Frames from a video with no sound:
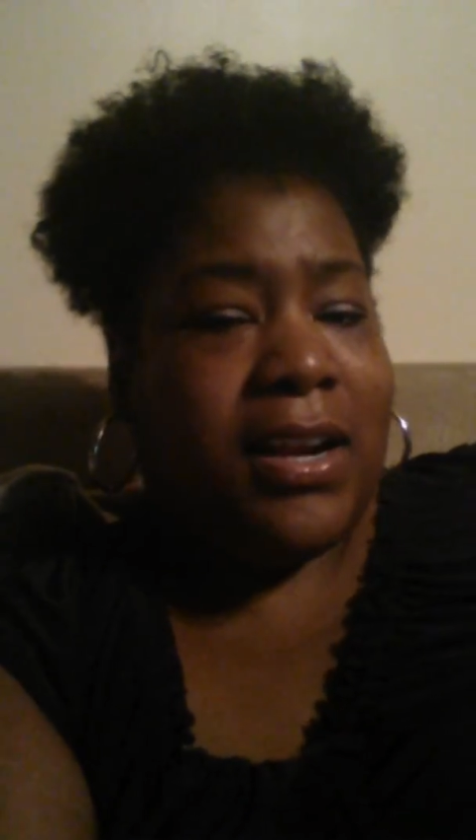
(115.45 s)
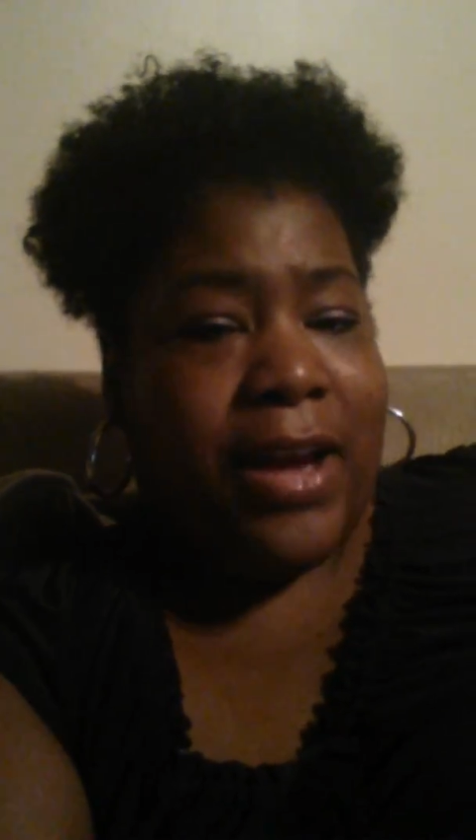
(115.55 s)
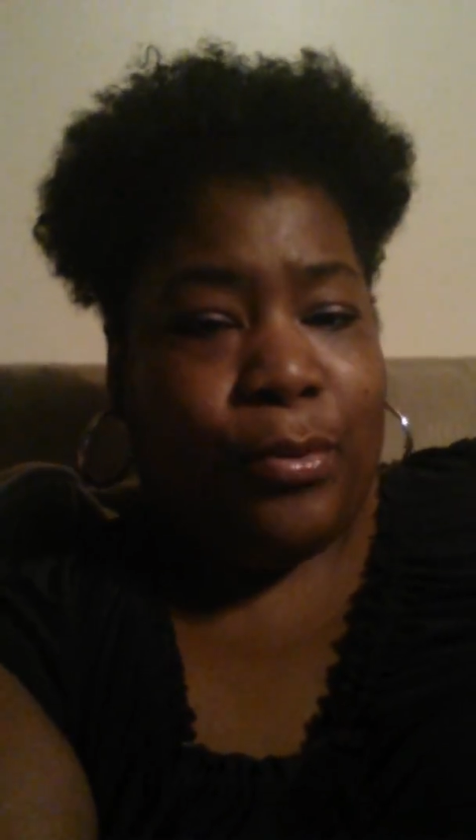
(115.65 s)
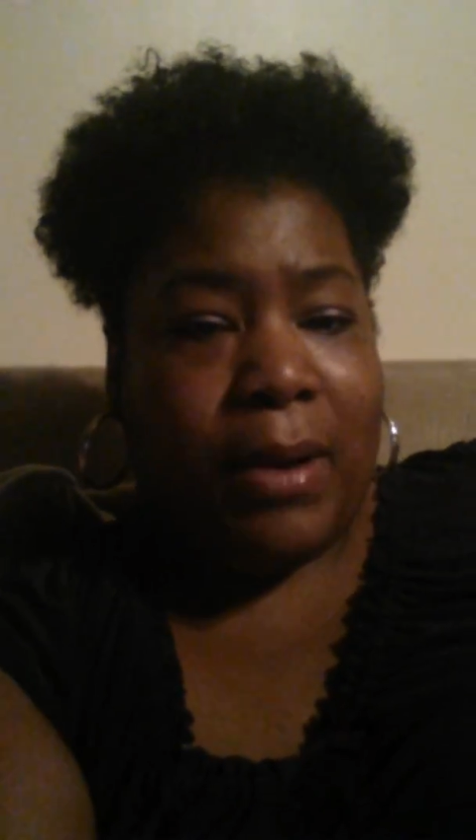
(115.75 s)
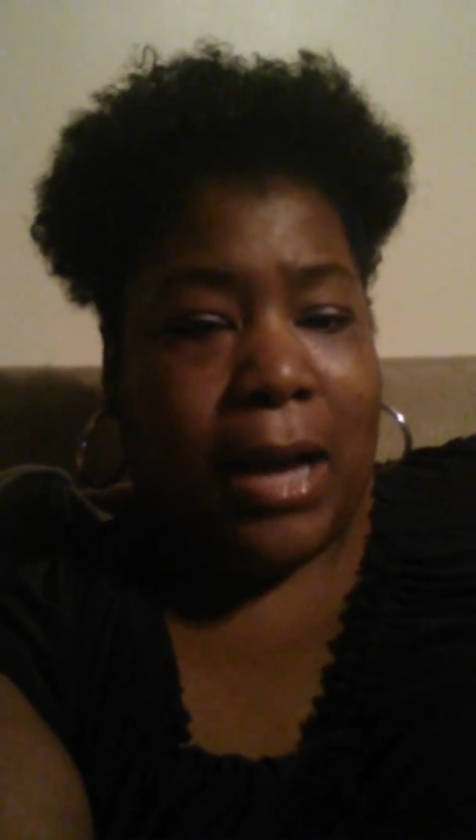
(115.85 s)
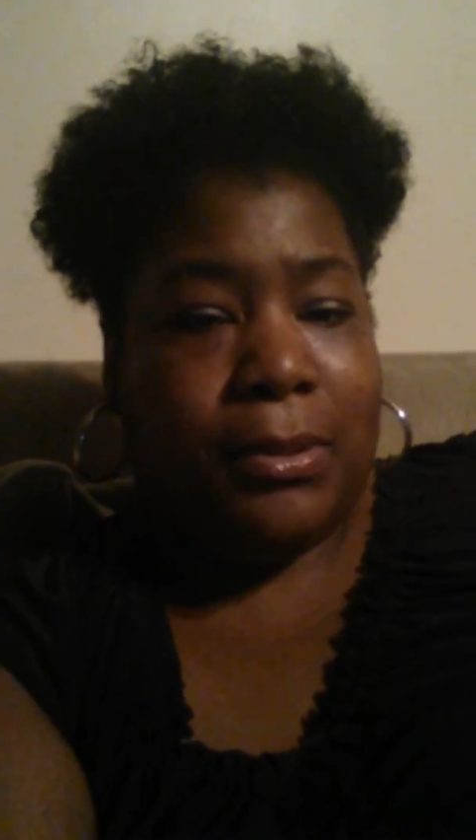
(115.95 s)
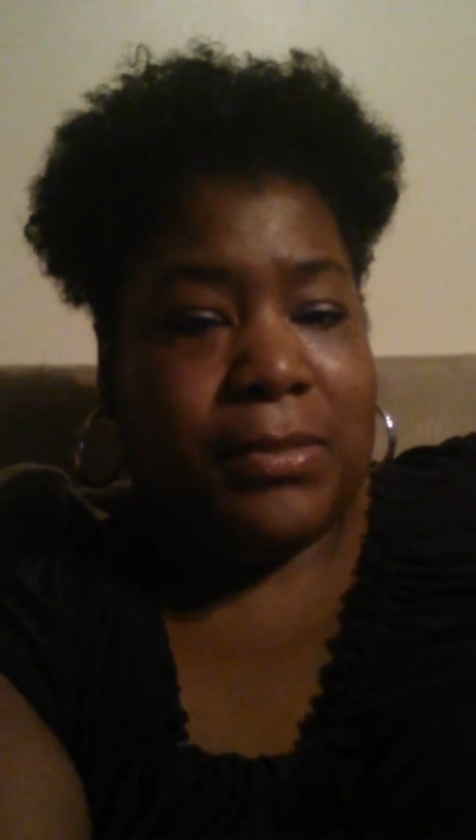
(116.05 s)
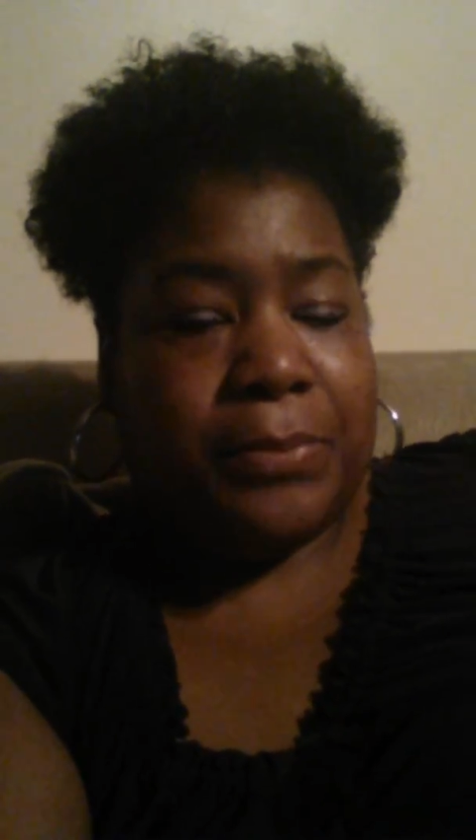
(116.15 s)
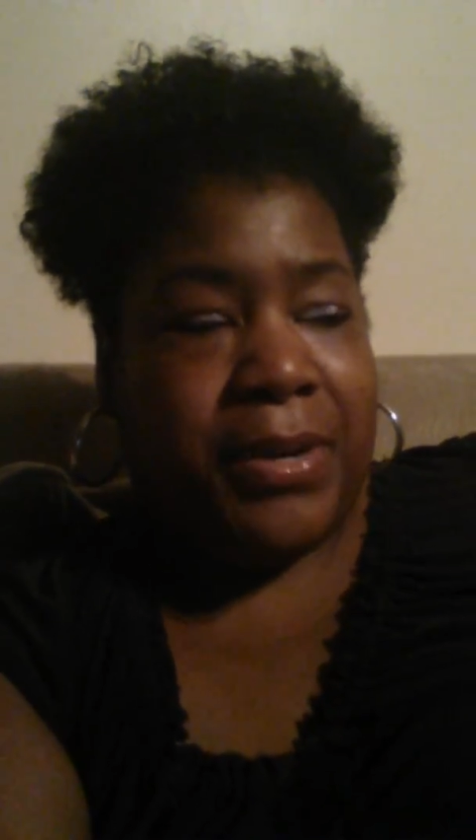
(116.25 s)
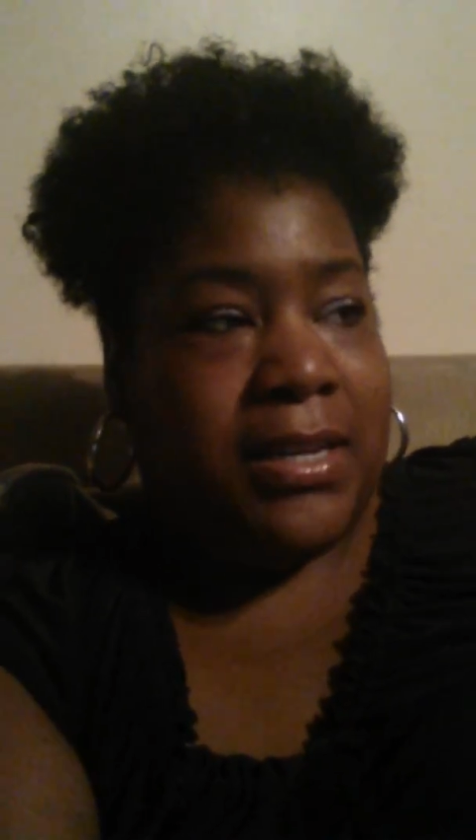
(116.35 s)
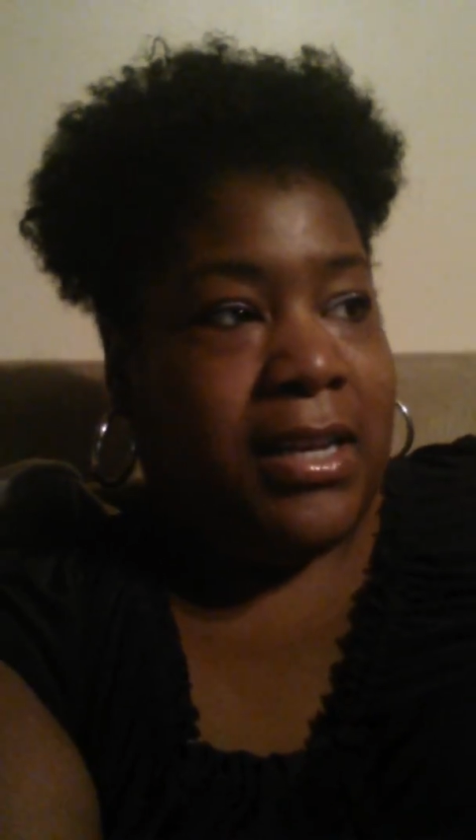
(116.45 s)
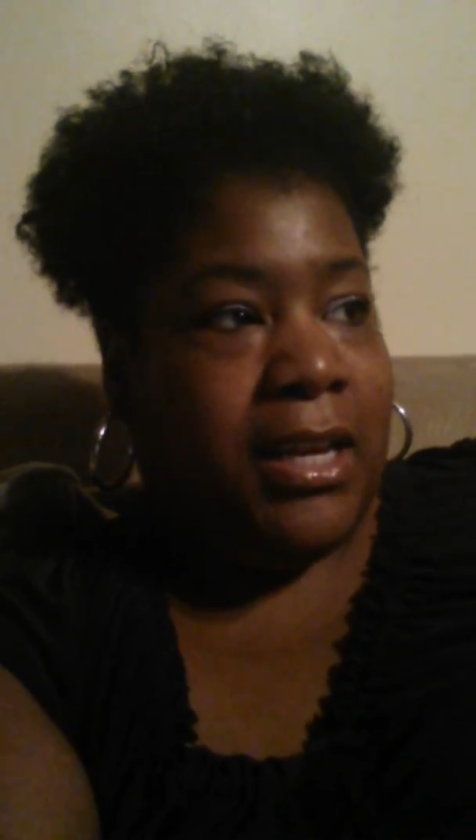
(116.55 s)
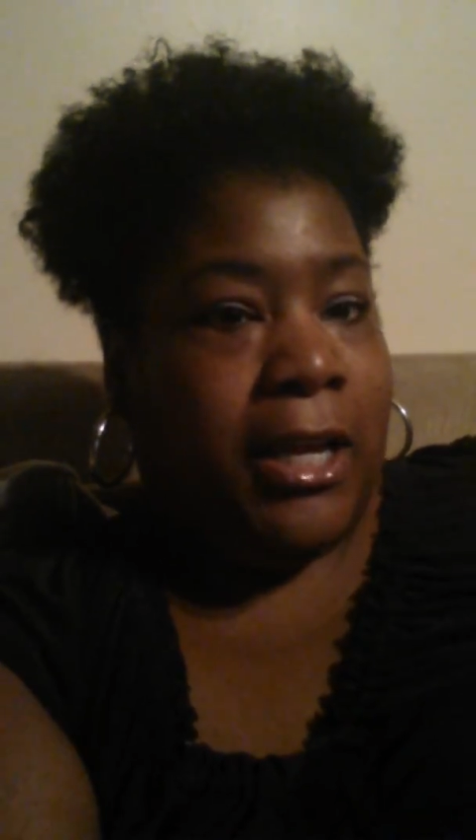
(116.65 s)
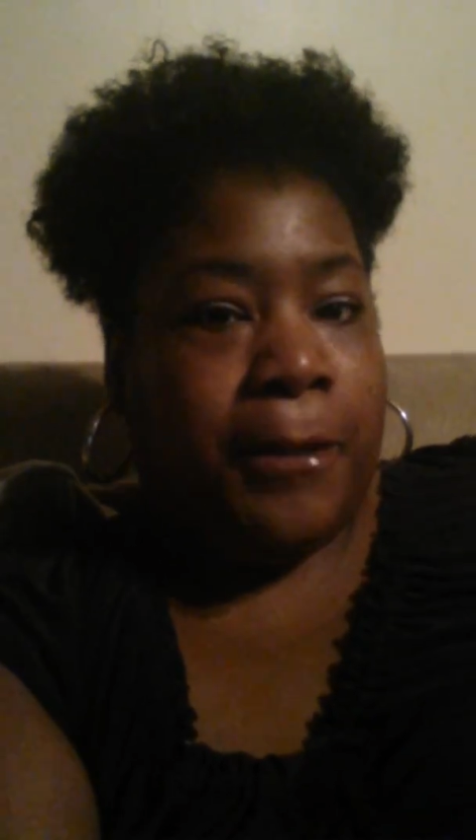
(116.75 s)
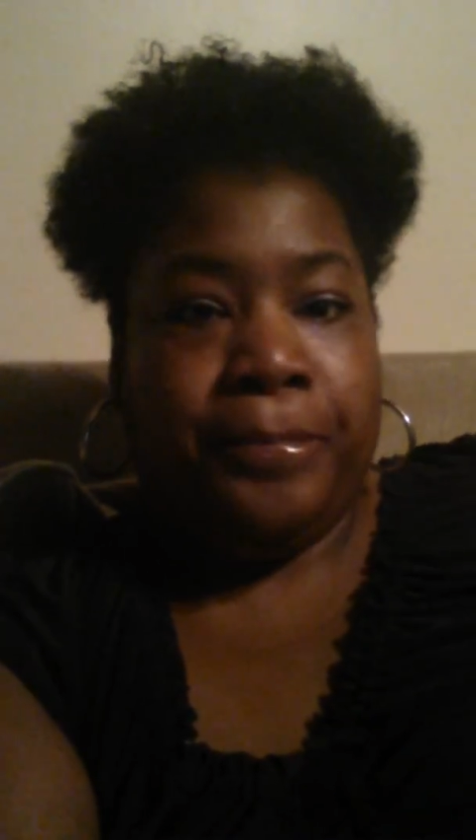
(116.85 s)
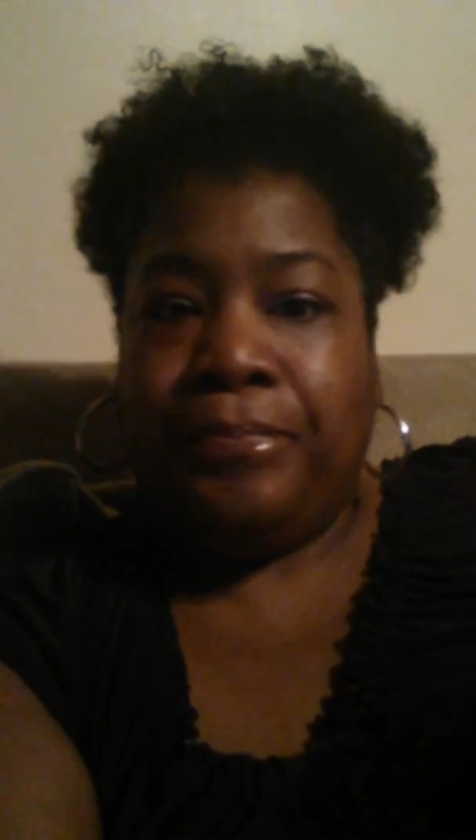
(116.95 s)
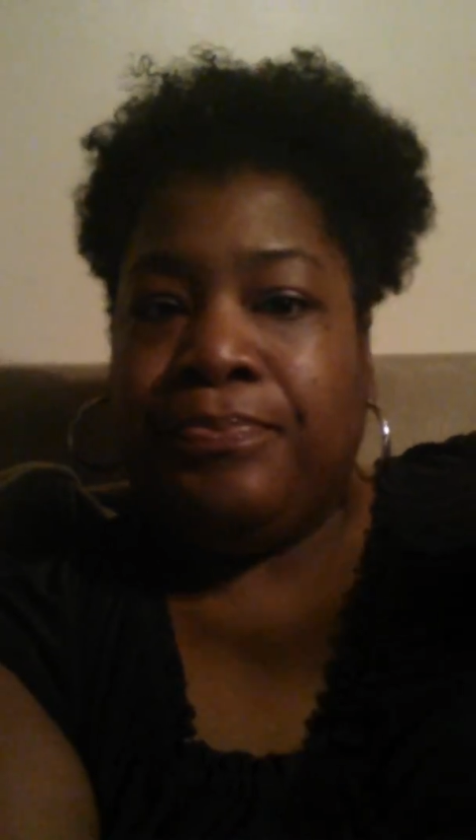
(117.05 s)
didn't have a problem spending